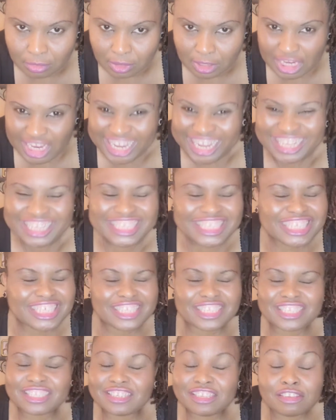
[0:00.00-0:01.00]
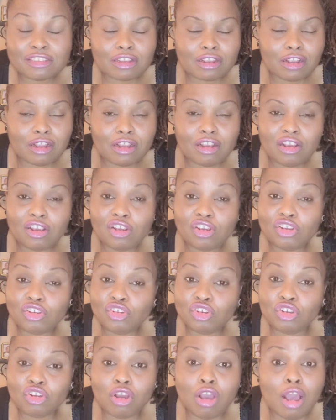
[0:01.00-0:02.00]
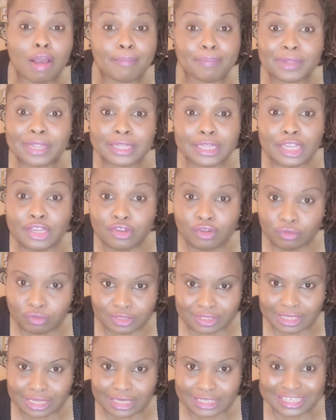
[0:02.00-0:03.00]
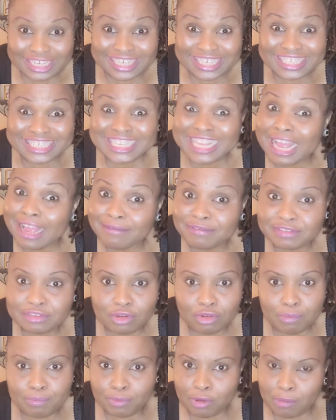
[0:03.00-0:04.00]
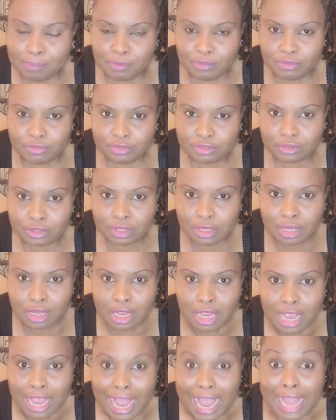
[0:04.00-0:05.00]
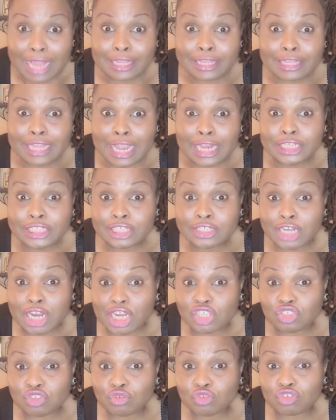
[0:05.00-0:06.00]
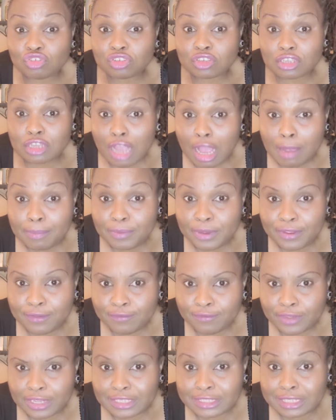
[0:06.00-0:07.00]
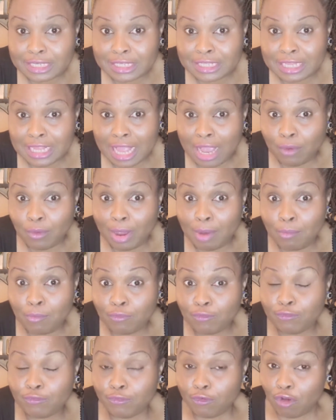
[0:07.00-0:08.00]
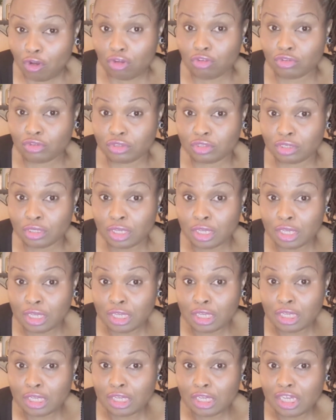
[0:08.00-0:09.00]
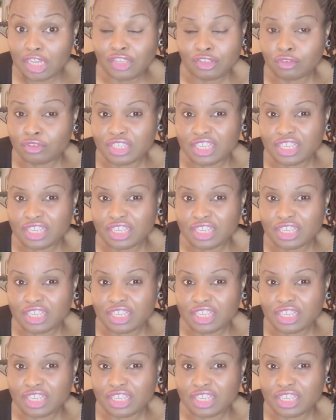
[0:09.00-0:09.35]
Its completely useless and serves no purpose. And Nigeria should stop investing our funds into